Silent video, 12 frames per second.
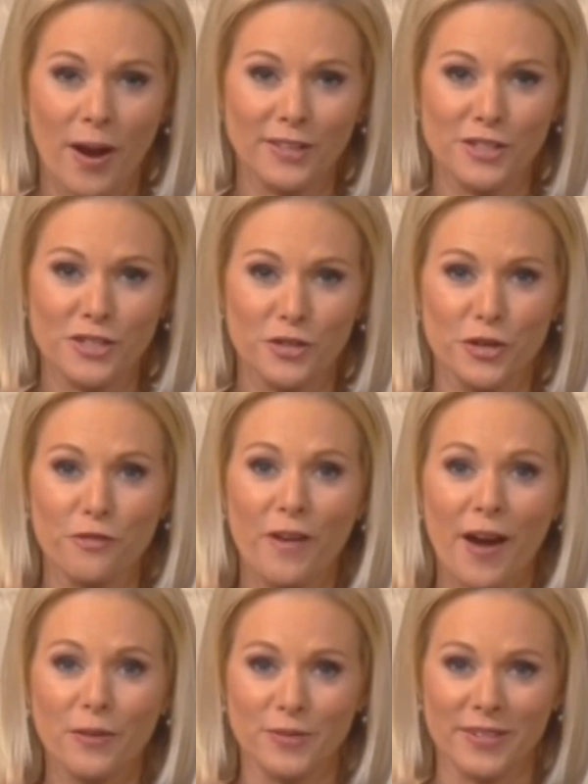Buckley Jr.,
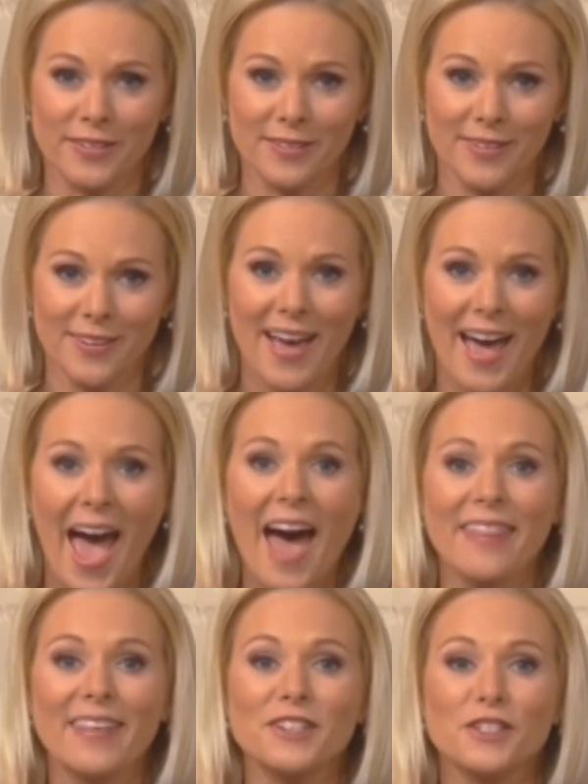founded,
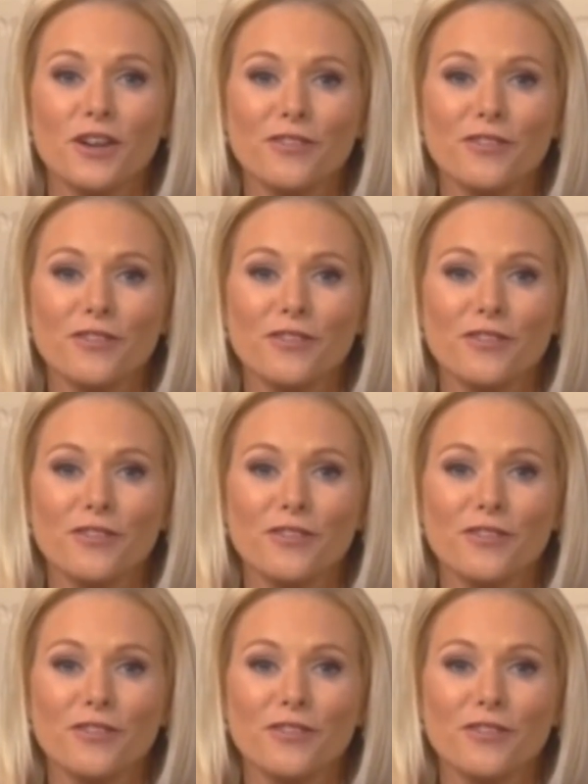and that